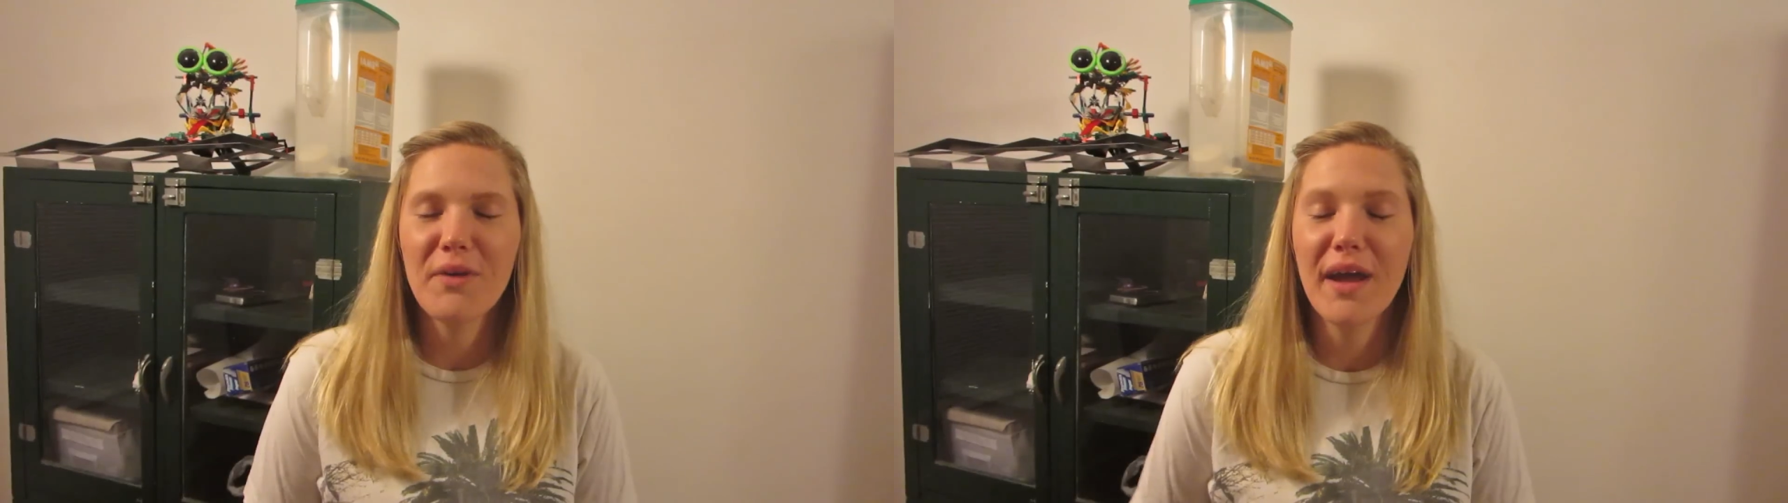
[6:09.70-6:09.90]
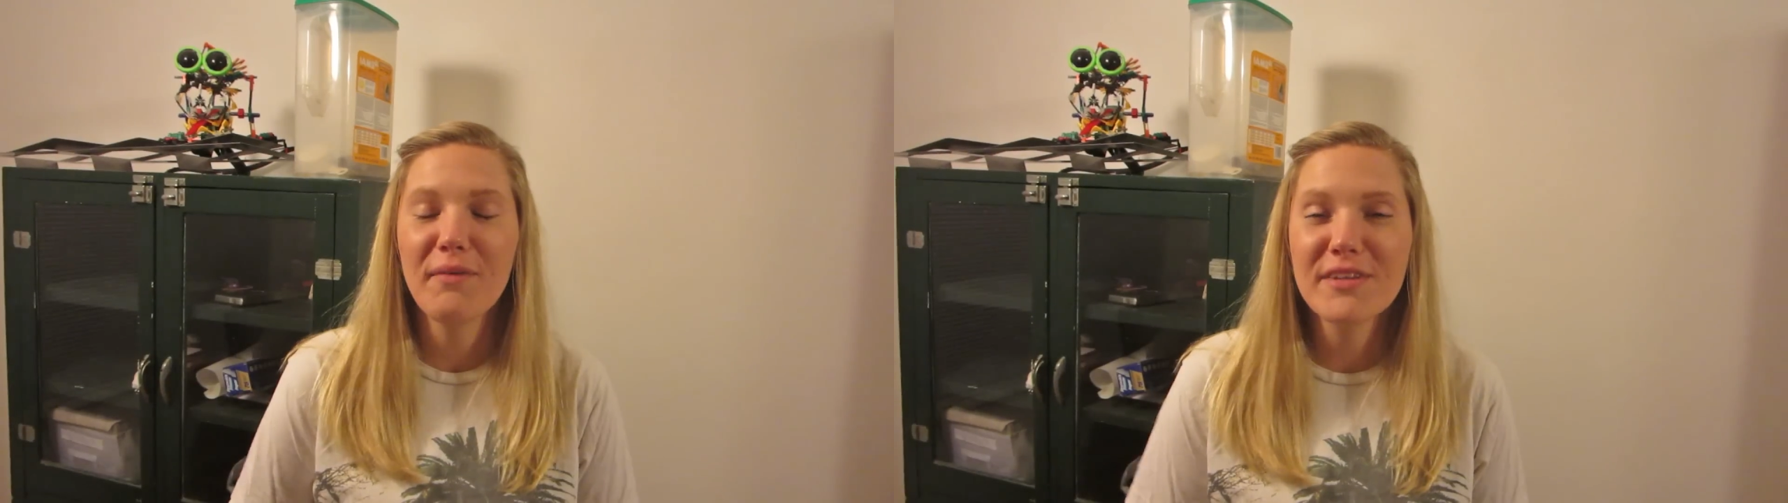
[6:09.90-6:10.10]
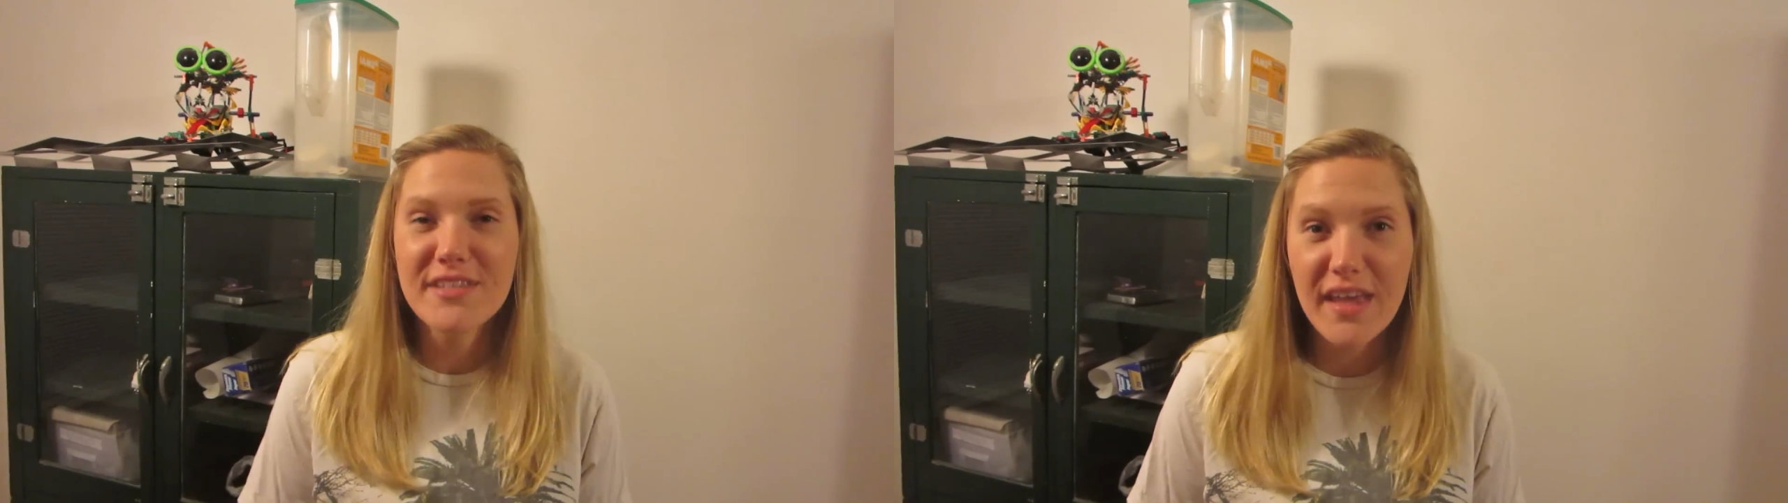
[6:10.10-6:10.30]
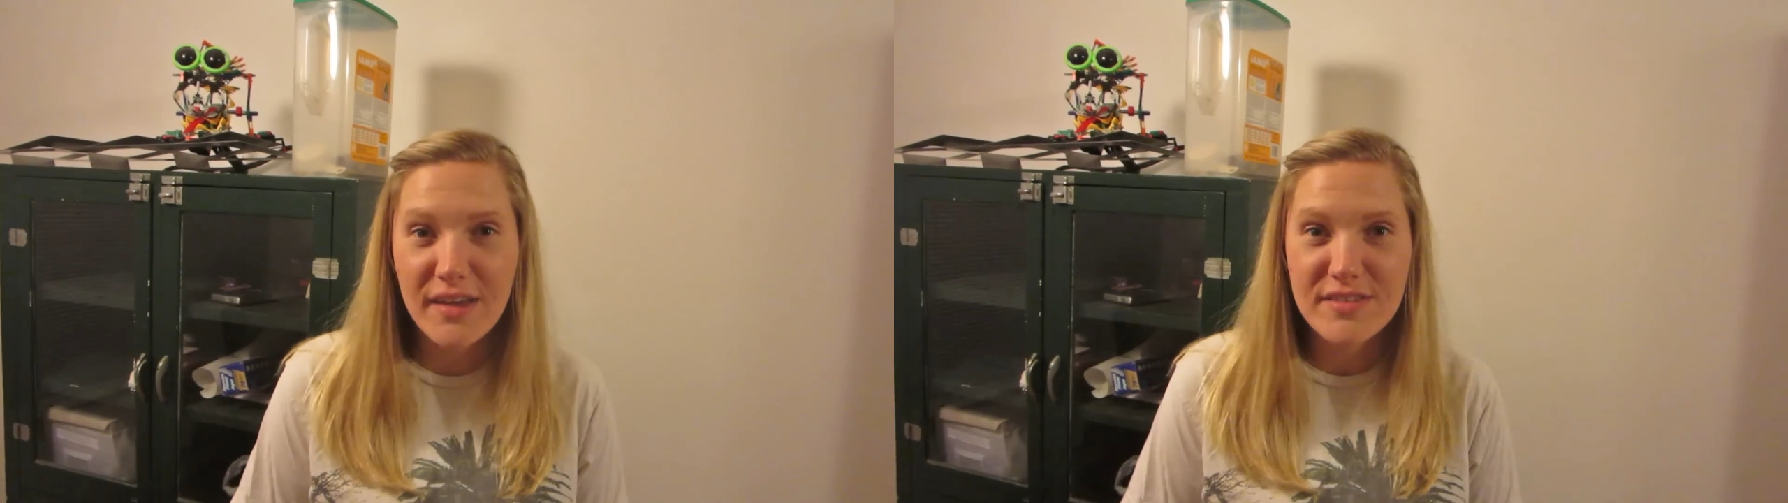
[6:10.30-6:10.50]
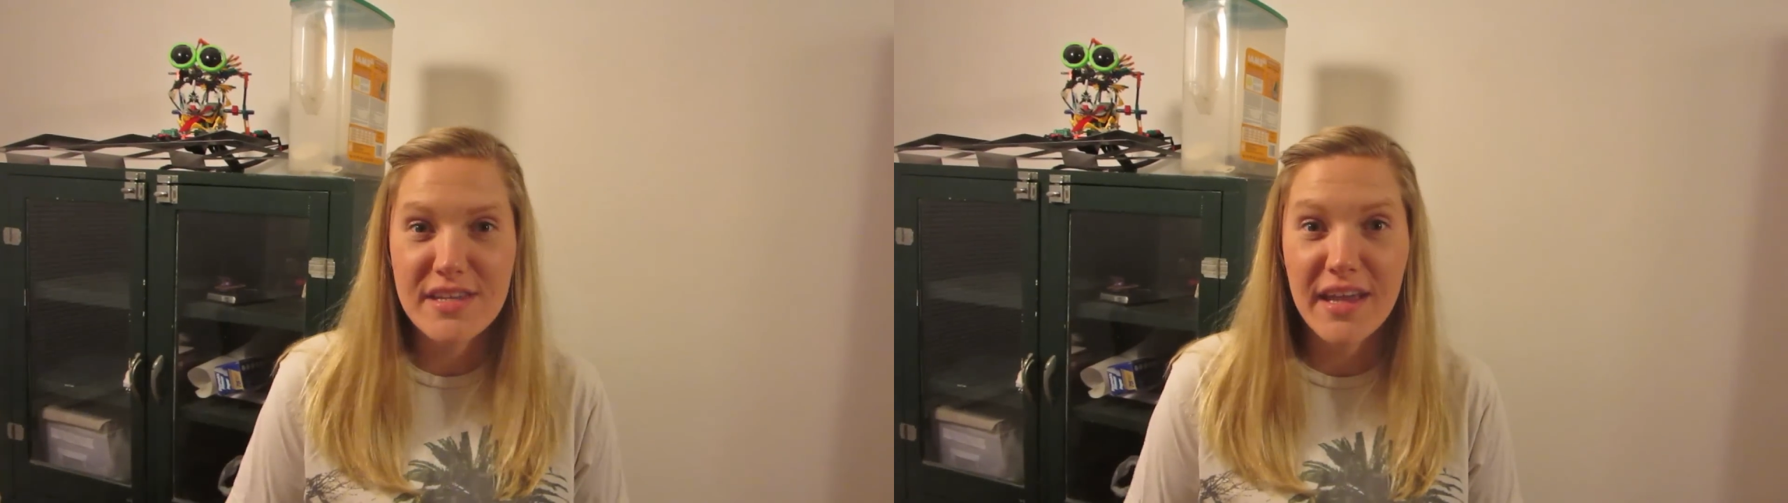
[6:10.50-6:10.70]
I went to the
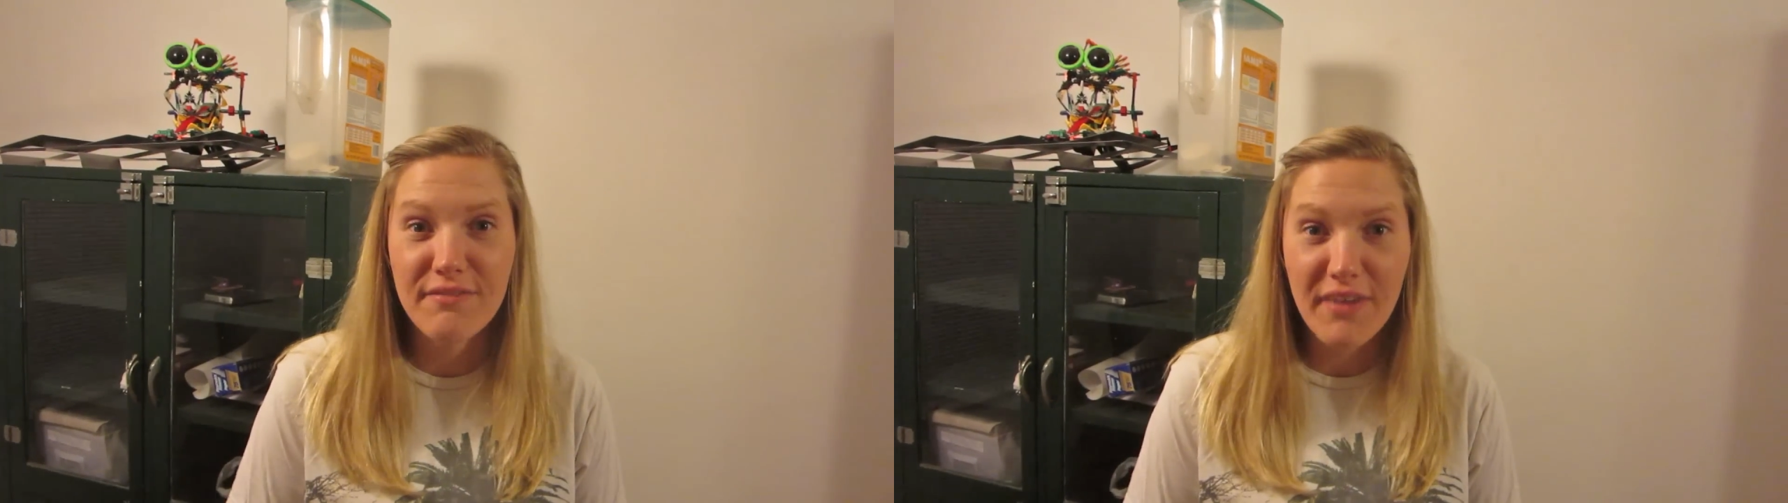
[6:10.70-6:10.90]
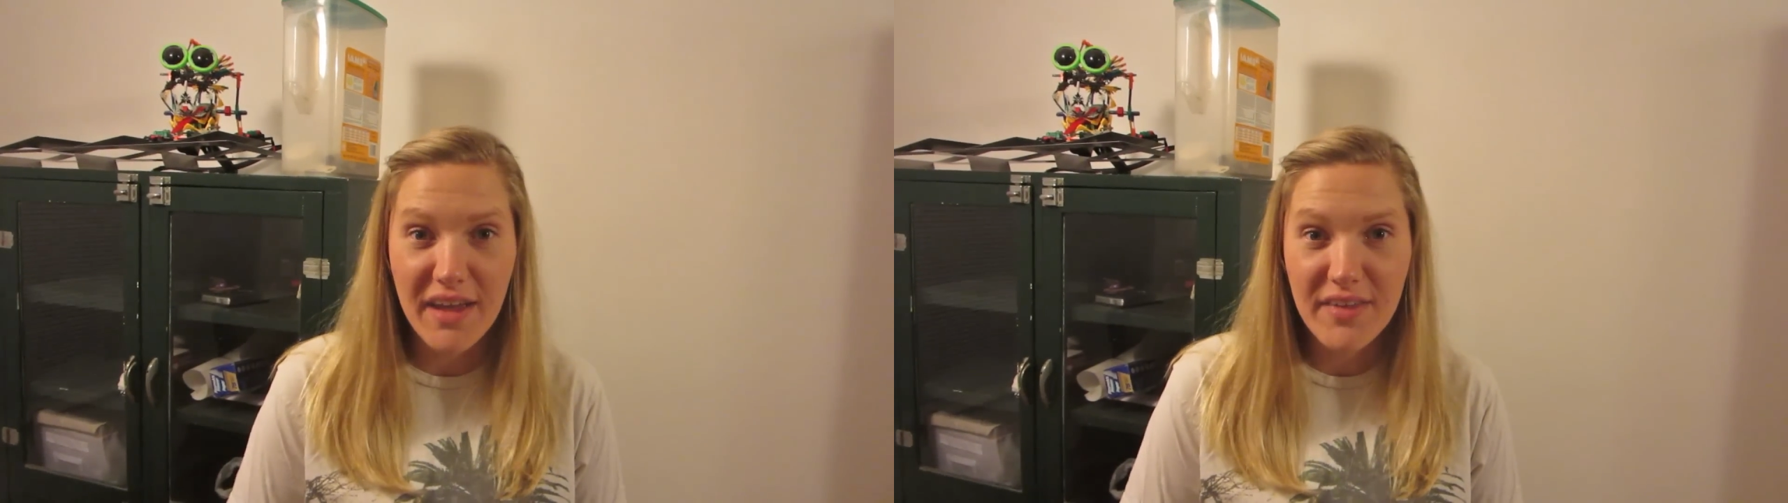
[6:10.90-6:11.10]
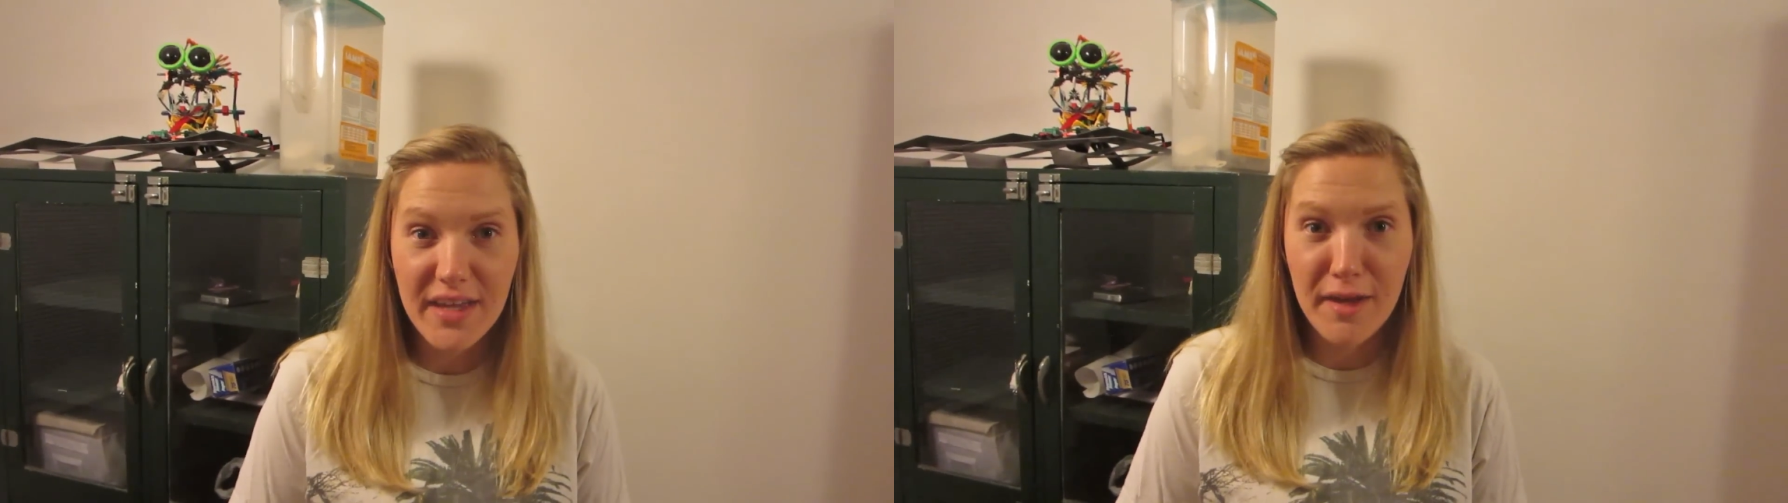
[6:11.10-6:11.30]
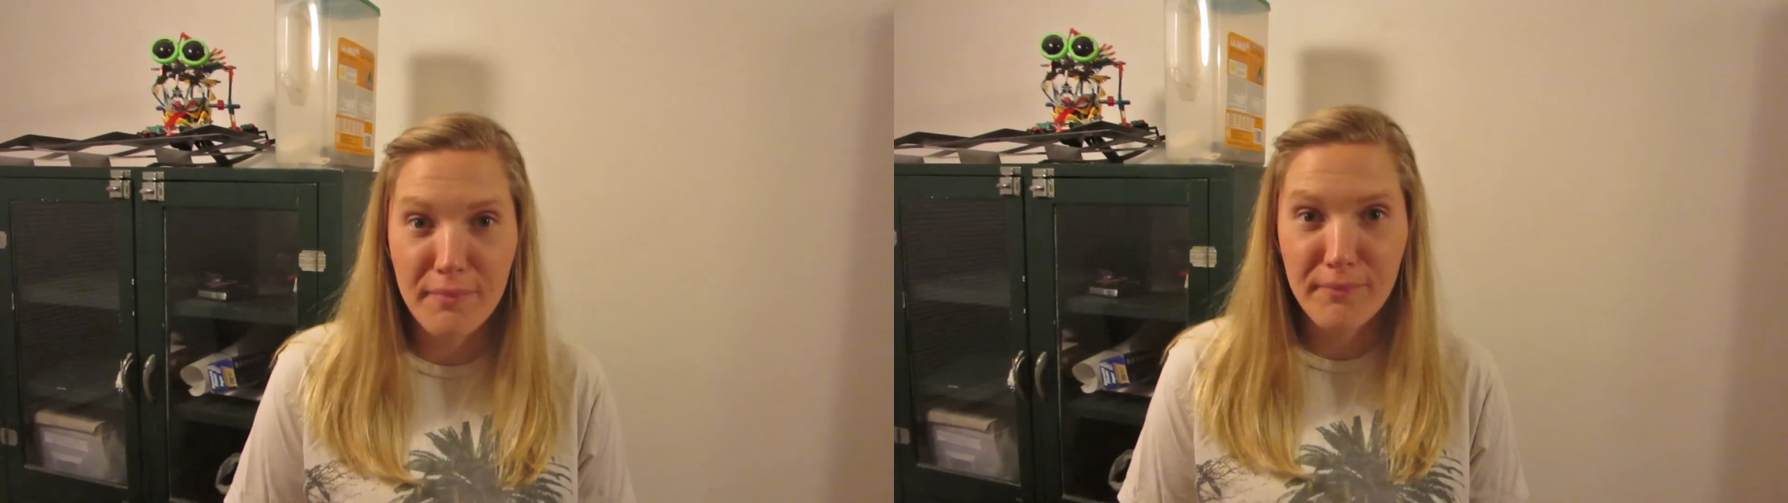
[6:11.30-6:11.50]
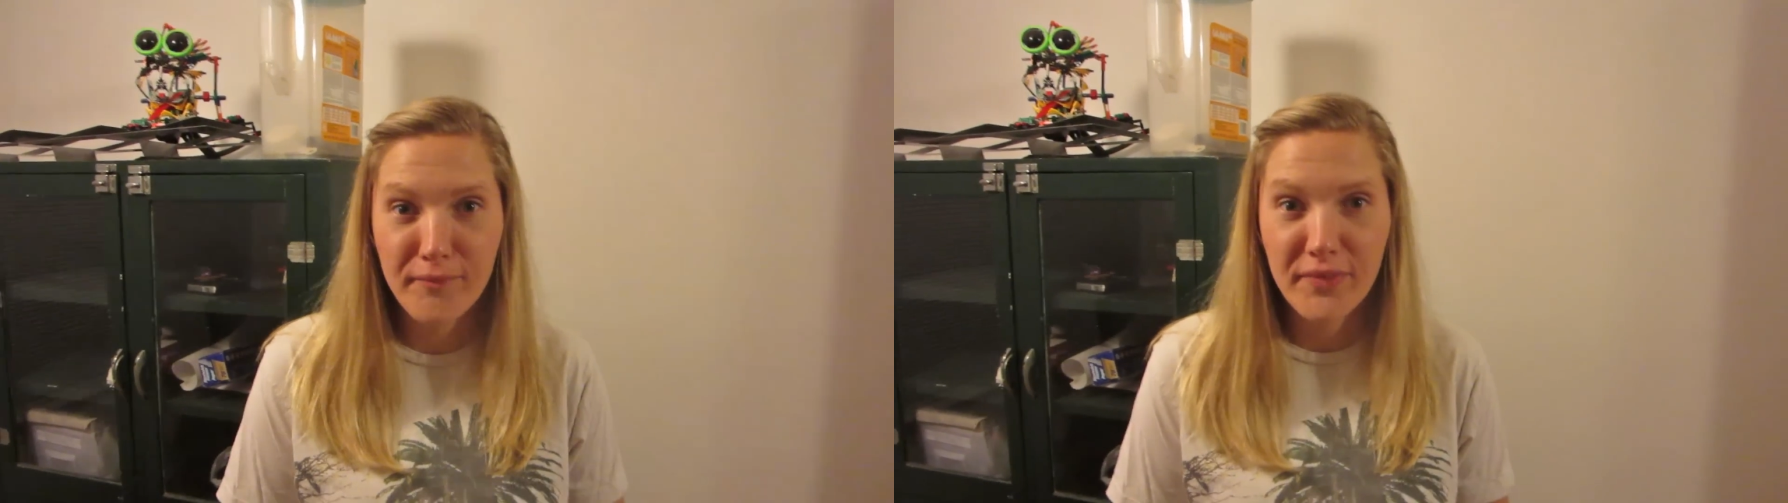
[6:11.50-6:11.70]
house today at 5
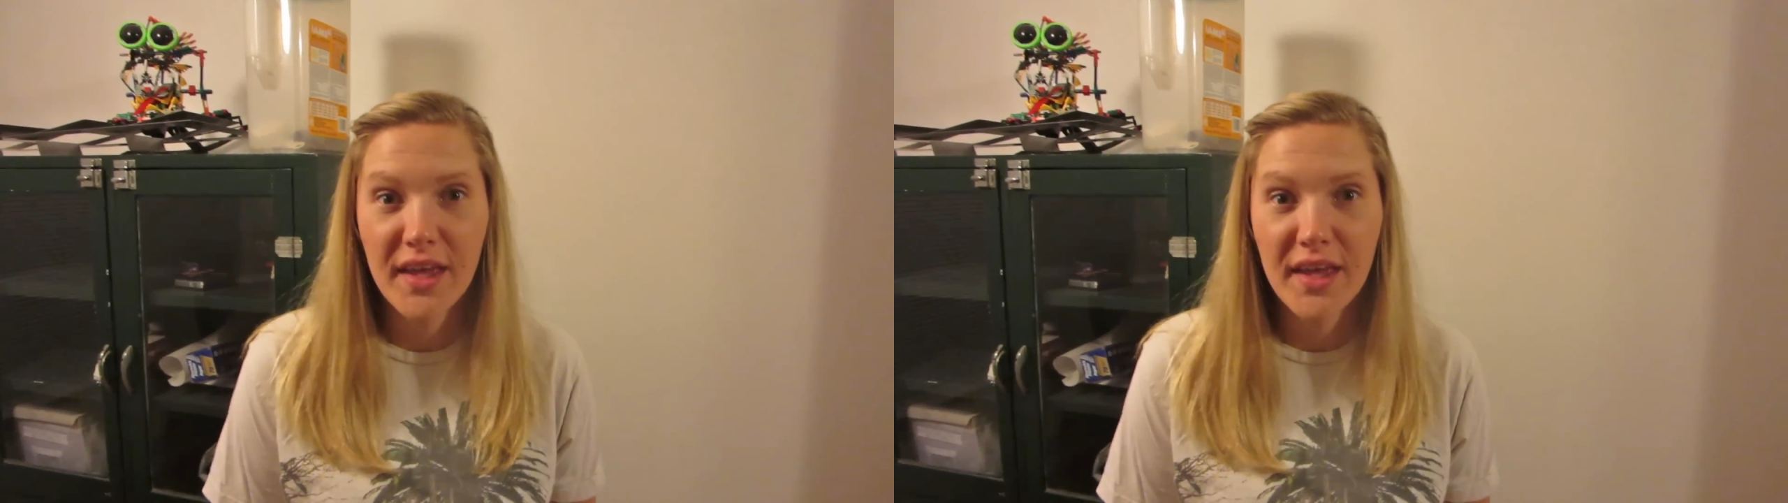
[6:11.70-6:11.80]
a.m